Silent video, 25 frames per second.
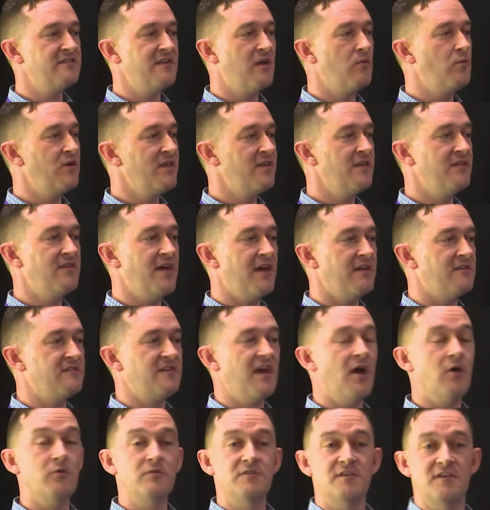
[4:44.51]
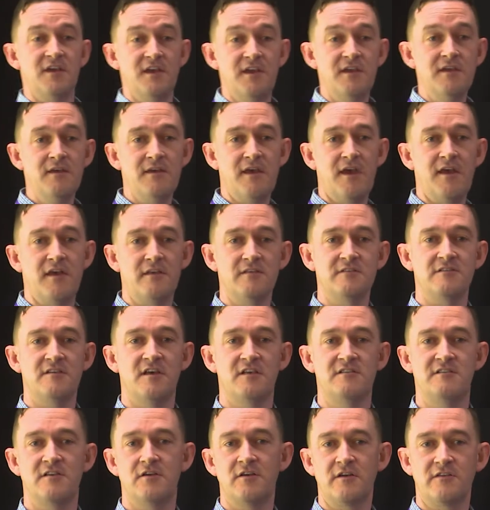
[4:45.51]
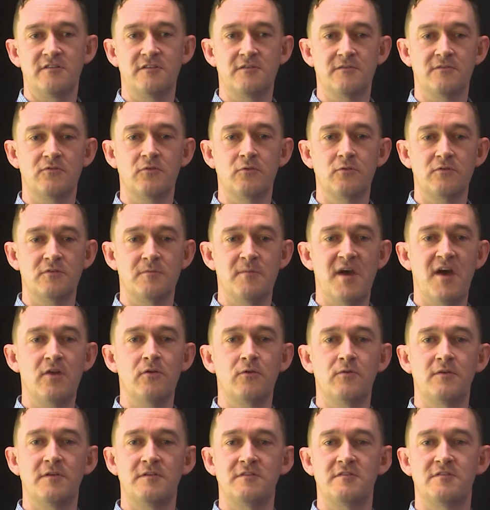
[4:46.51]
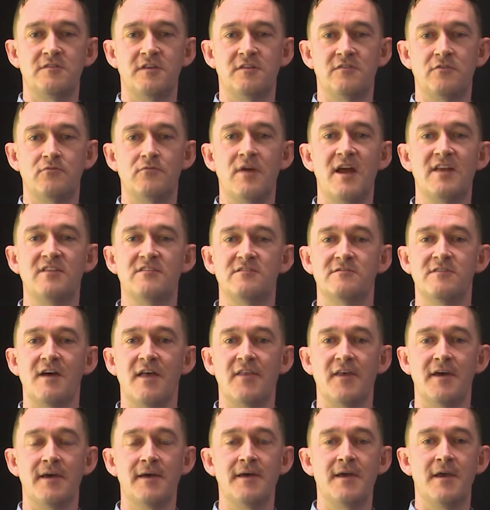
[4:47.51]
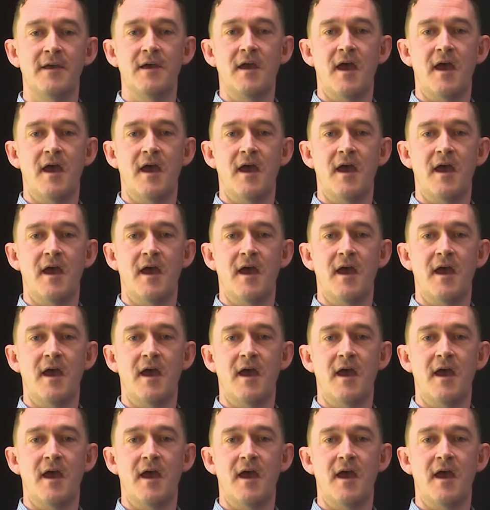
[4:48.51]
Now, whether that's LTE, as Ericsson have talked about, or there's a range of other